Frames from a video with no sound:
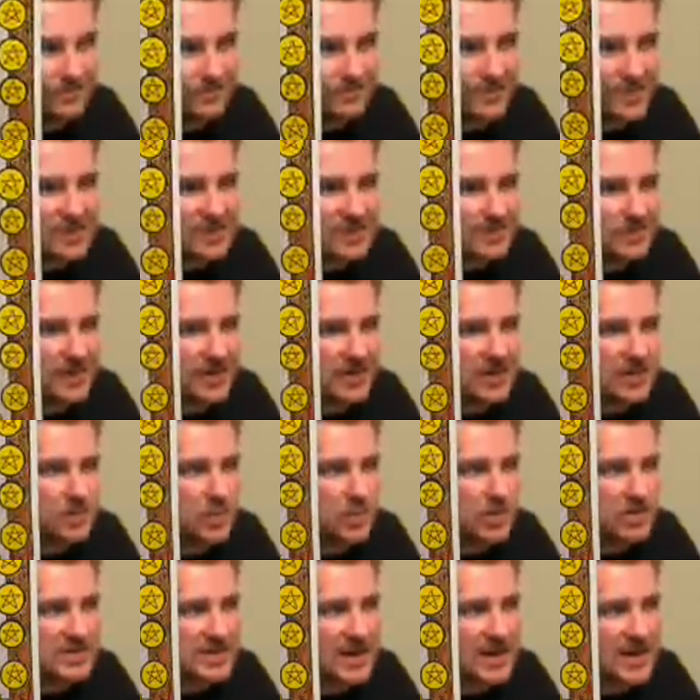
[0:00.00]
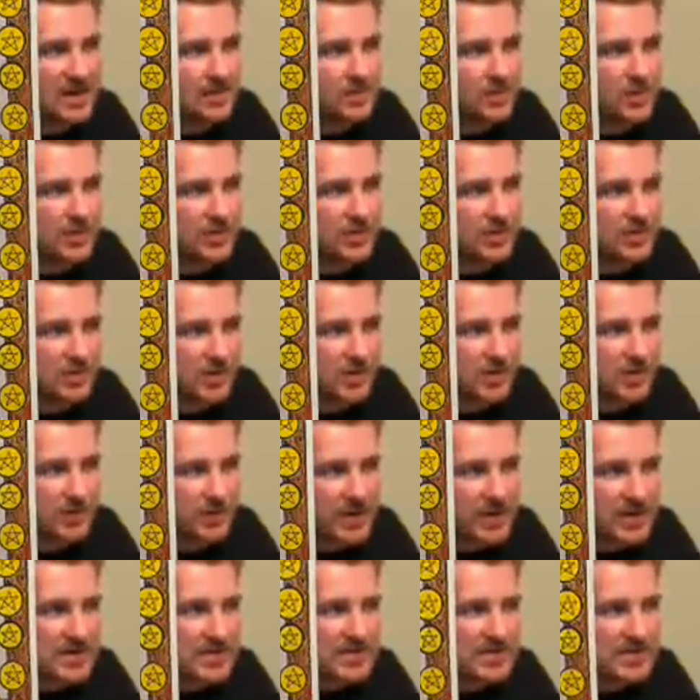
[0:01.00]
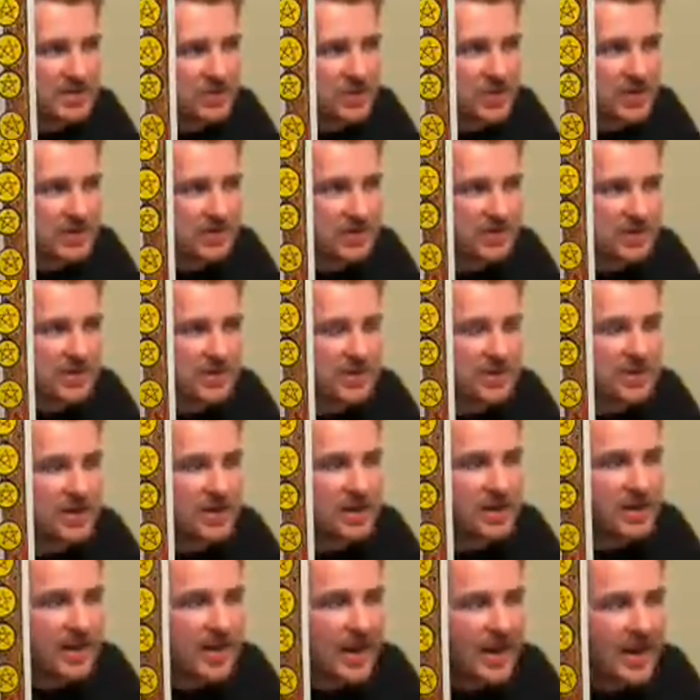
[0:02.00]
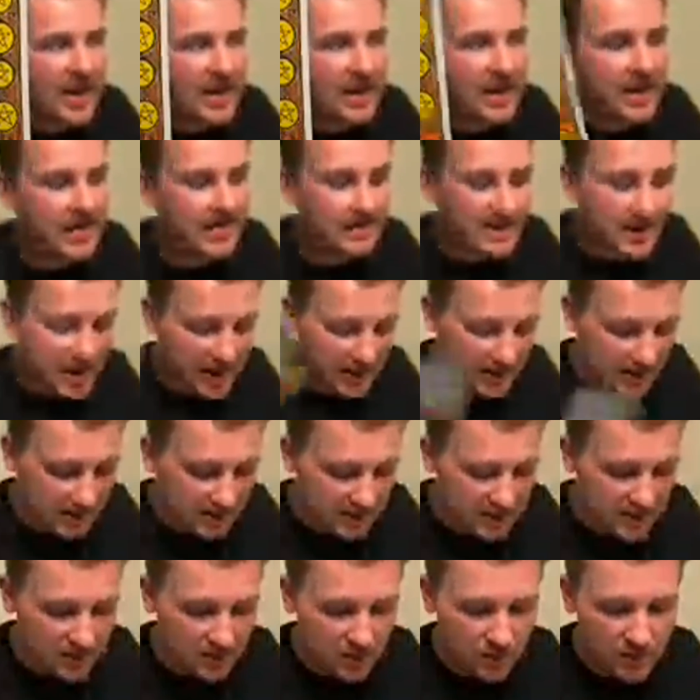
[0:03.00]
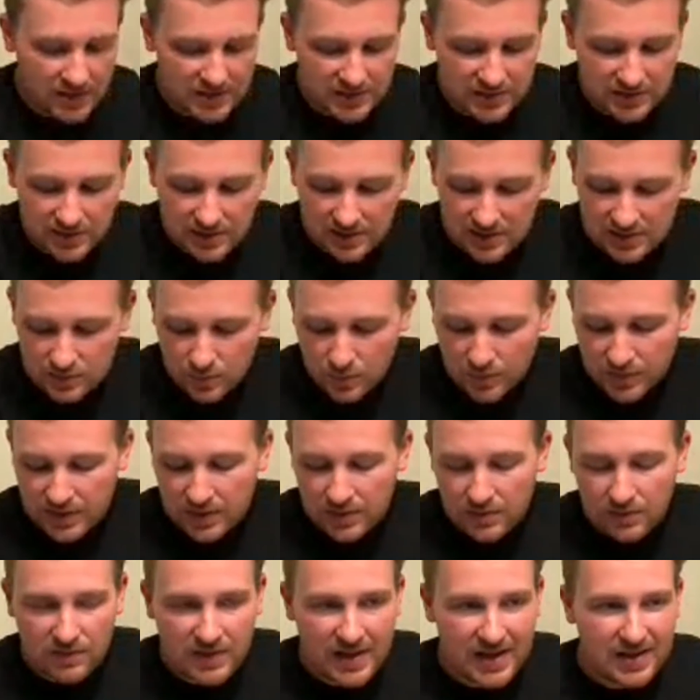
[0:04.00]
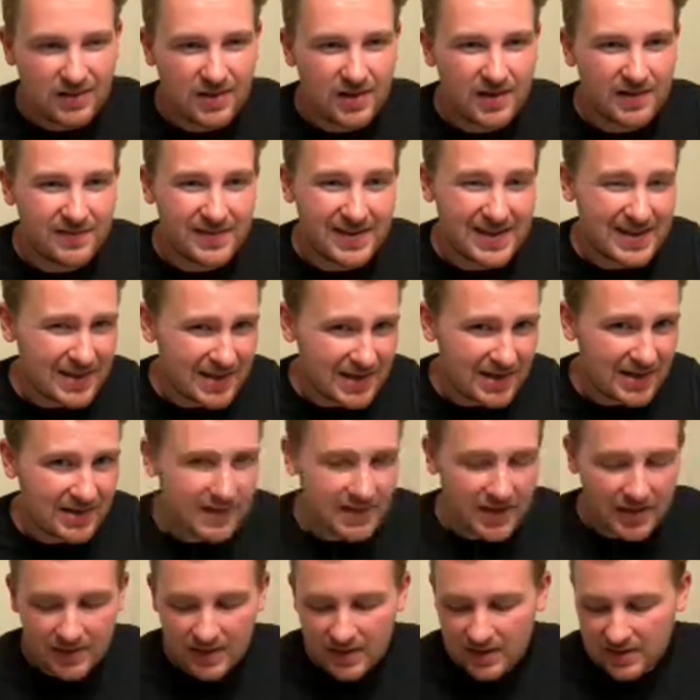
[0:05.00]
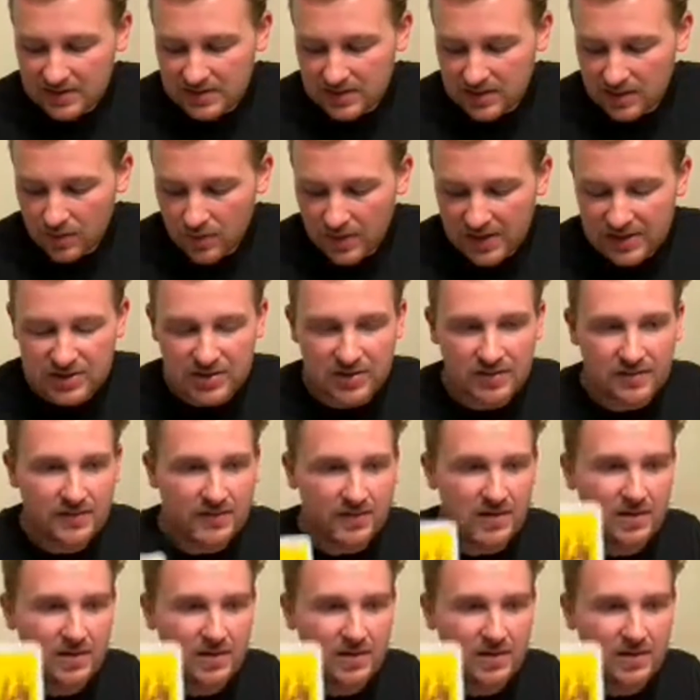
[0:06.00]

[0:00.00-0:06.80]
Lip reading: spending more time on your career situation. And I think the question is, will you let love in? I think is the question for